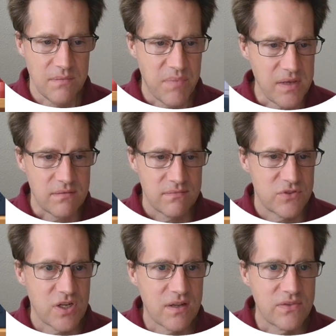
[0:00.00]
But
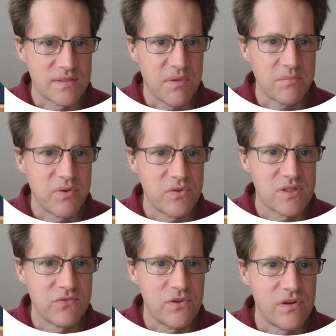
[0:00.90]
check out this blog
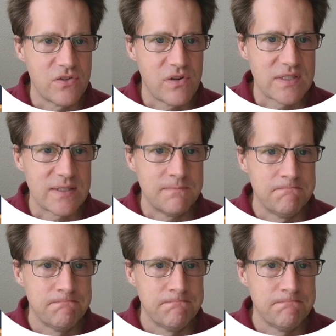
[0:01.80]
post if you're interested.